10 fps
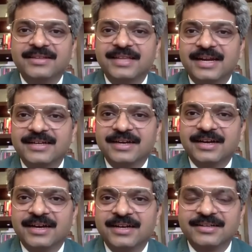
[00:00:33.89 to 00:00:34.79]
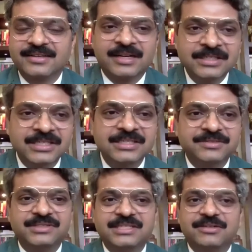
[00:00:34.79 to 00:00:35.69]
that our
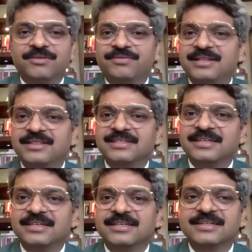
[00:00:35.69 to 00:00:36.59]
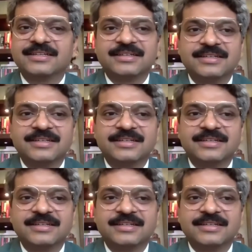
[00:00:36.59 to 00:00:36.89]
continuity of healthcare